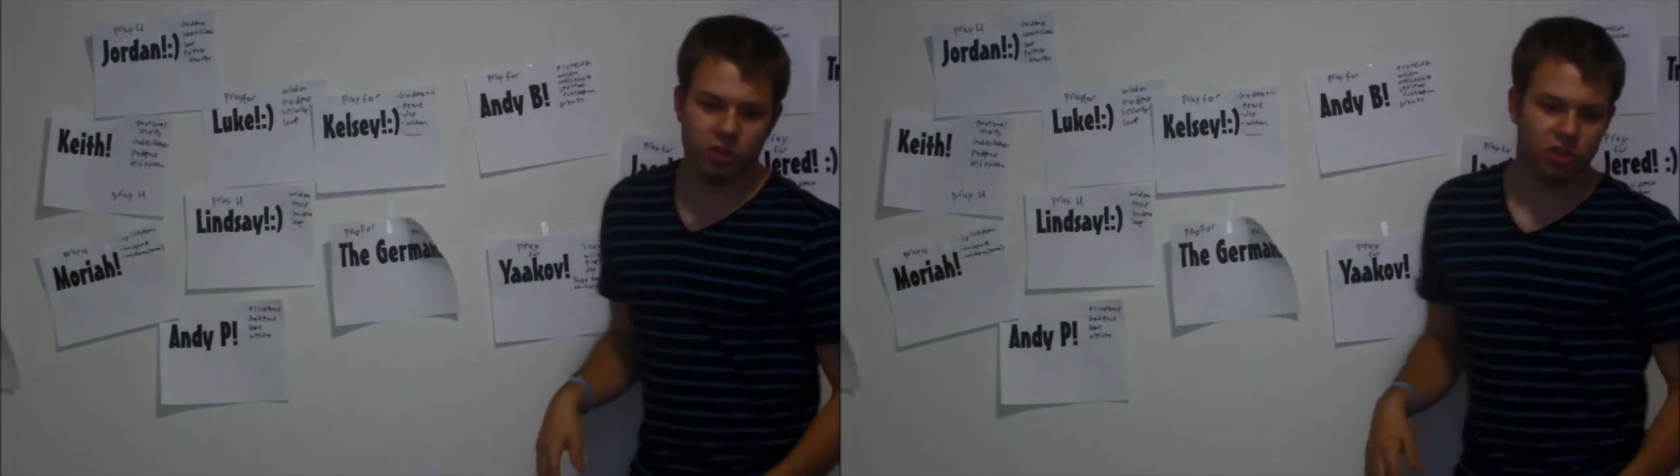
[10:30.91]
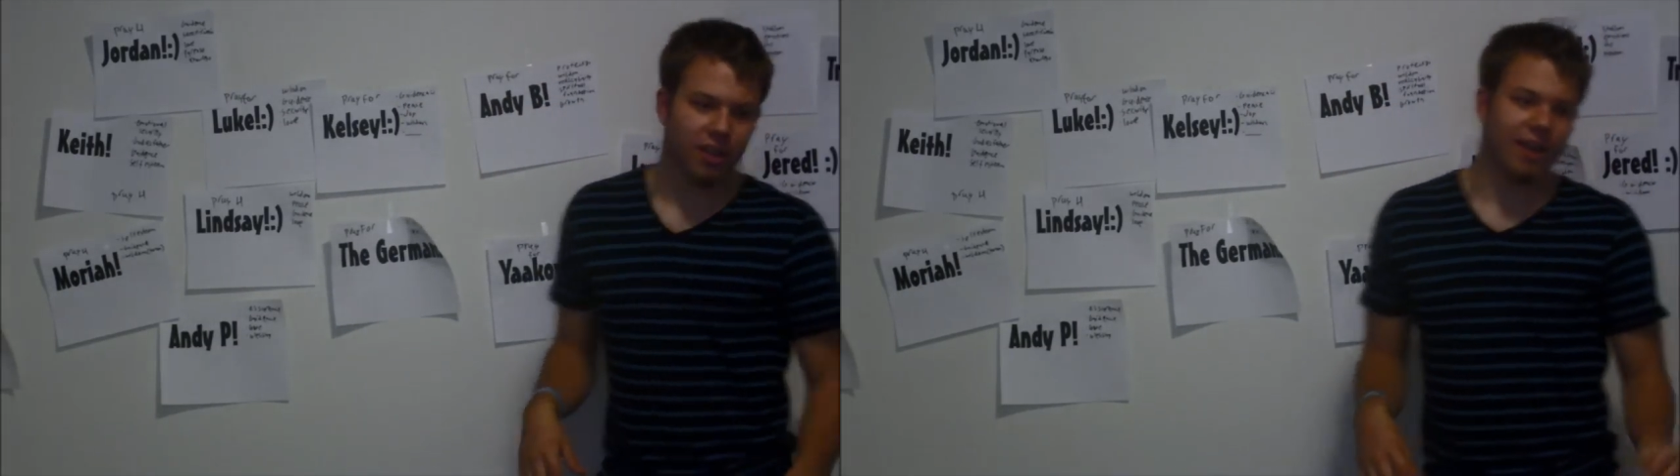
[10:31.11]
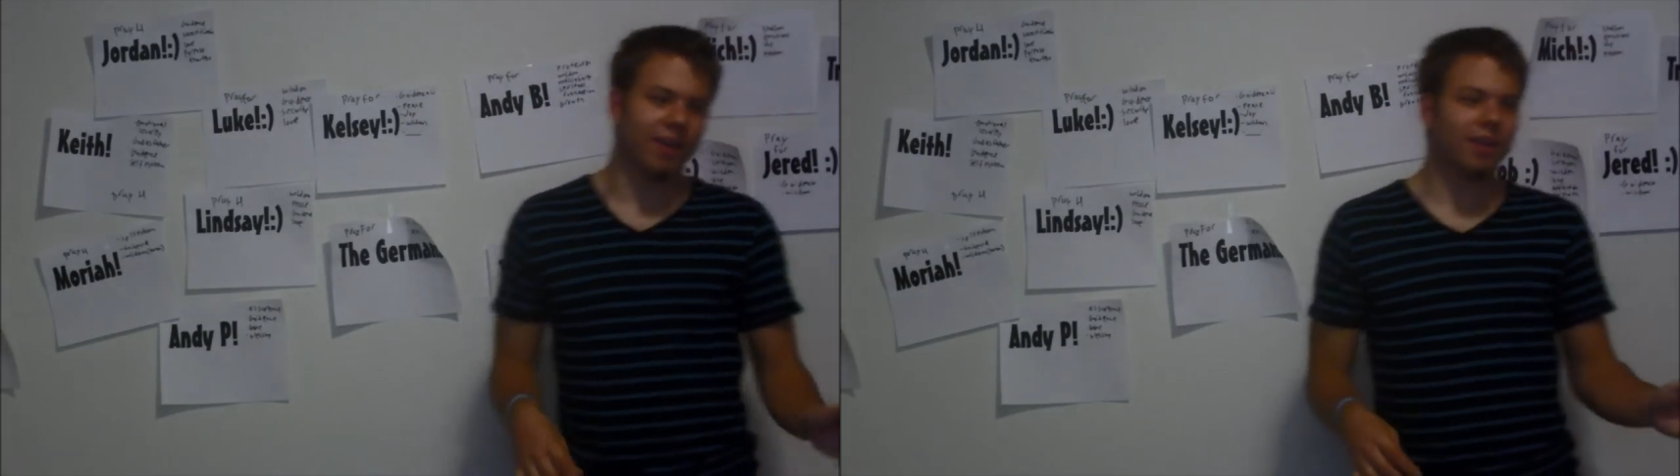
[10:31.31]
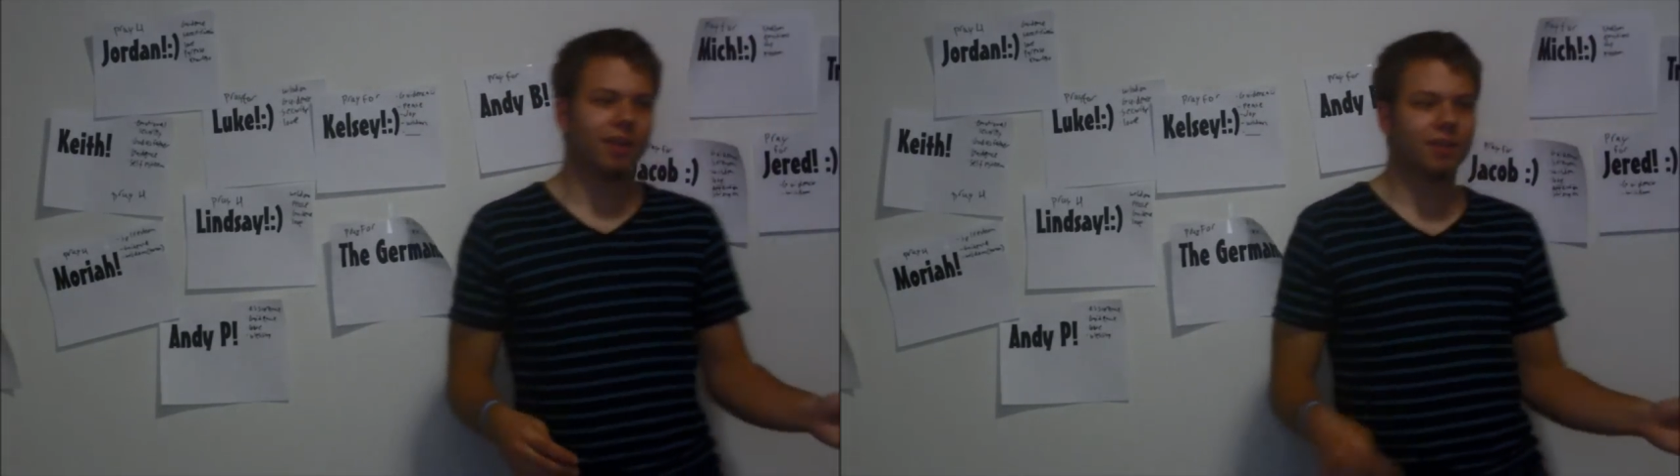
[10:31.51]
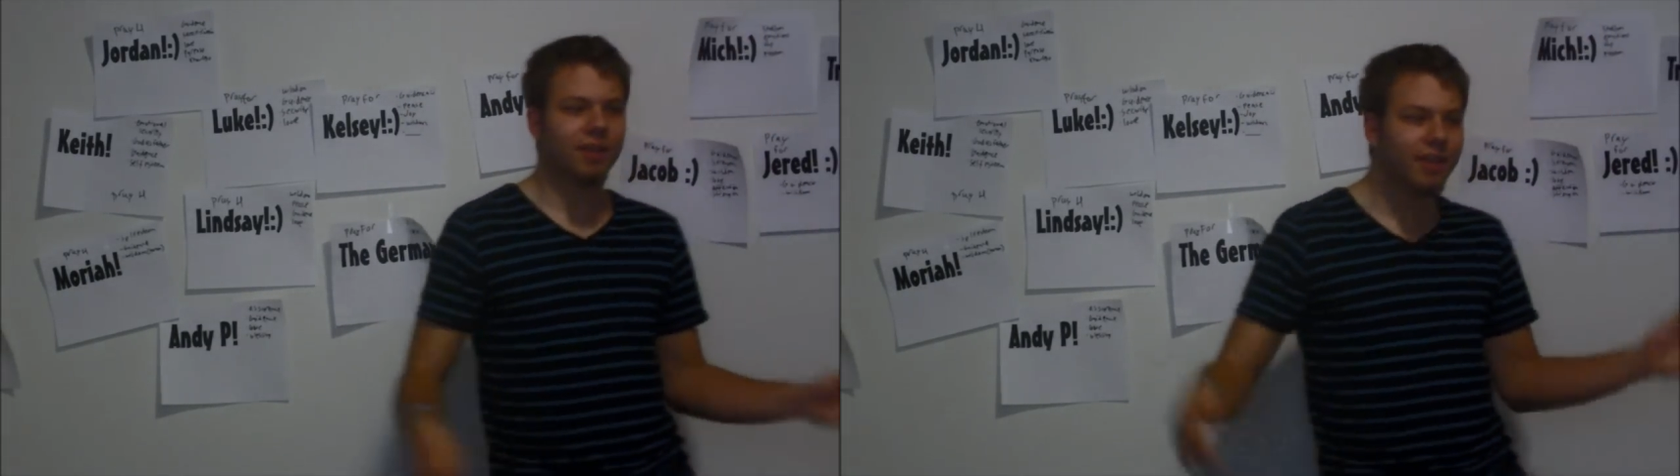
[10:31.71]
just like,
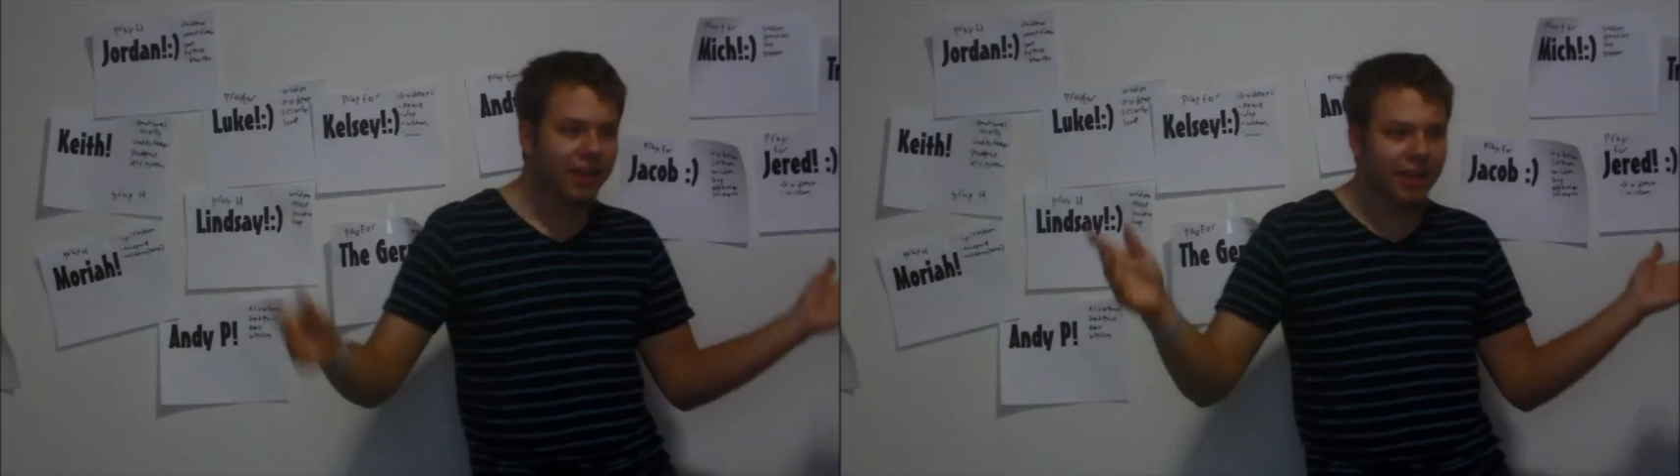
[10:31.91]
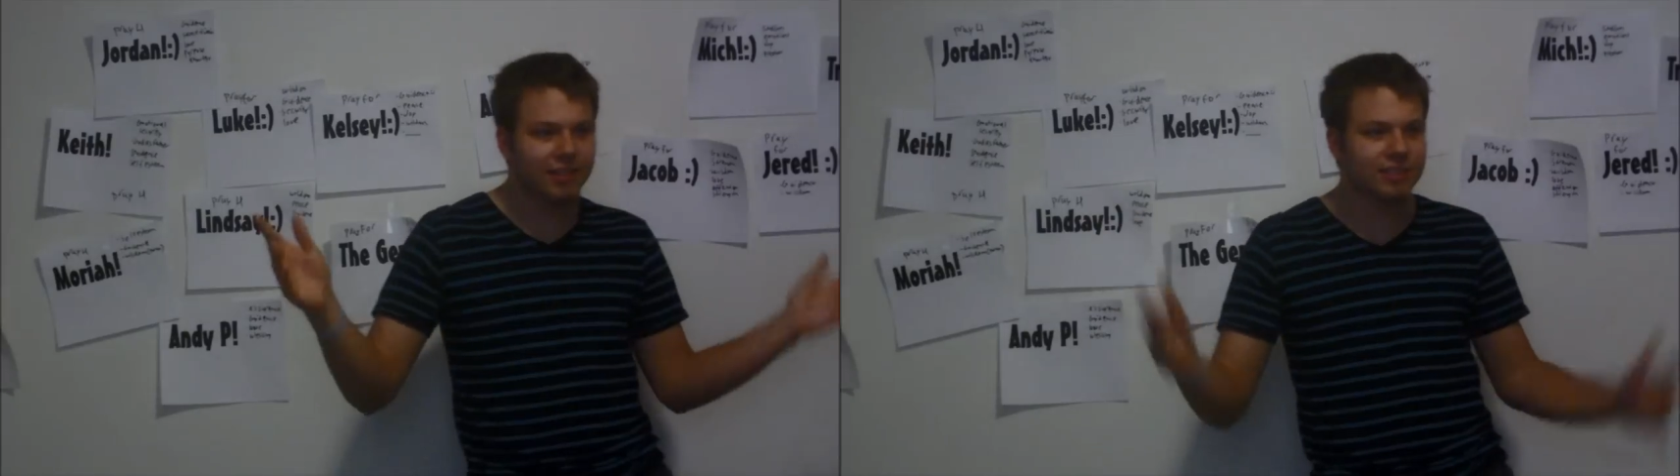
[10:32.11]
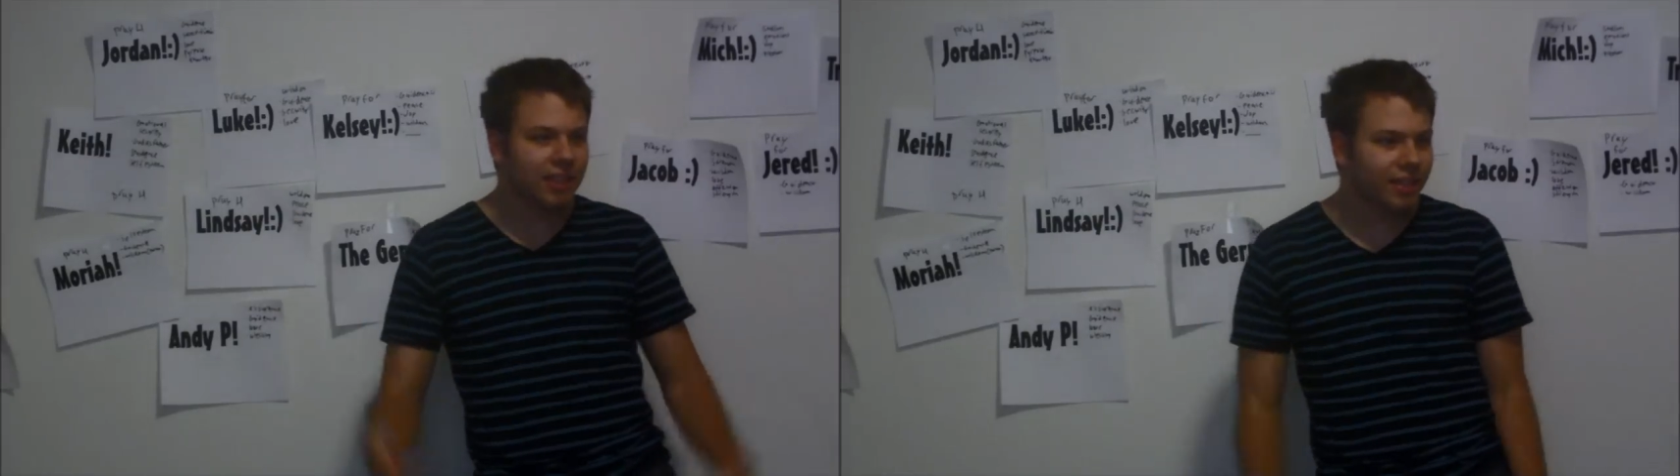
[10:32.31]
hey guys,